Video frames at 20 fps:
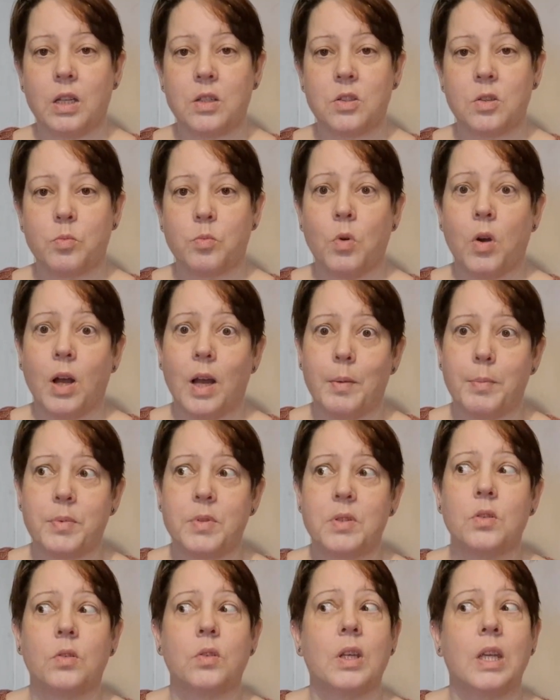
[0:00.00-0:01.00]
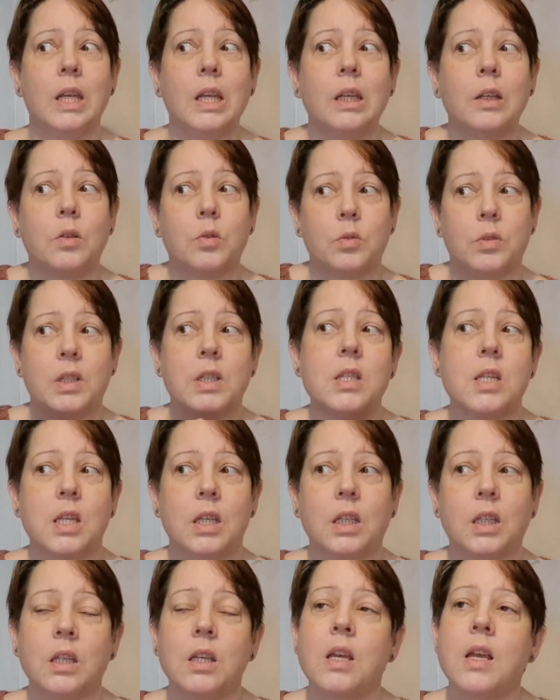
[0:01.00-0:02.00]
So what happens on helical
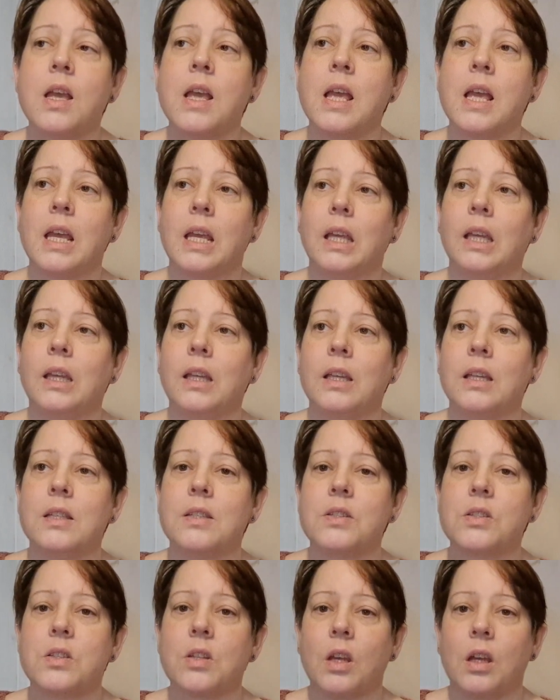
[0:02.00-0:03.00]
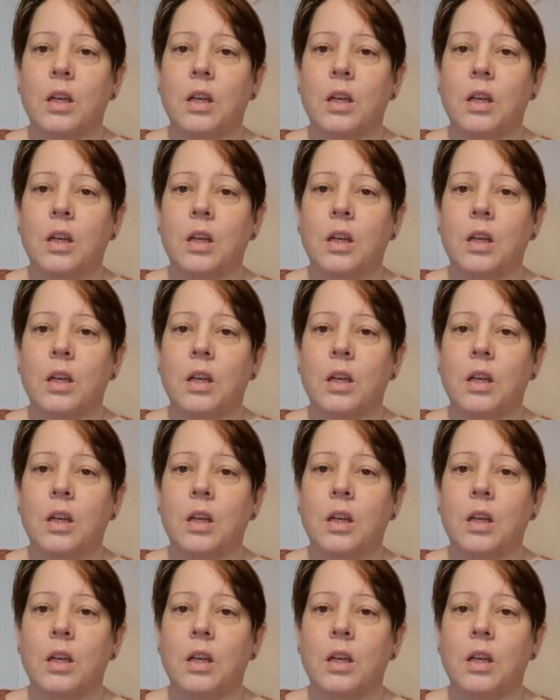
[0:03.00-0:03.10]
knitting is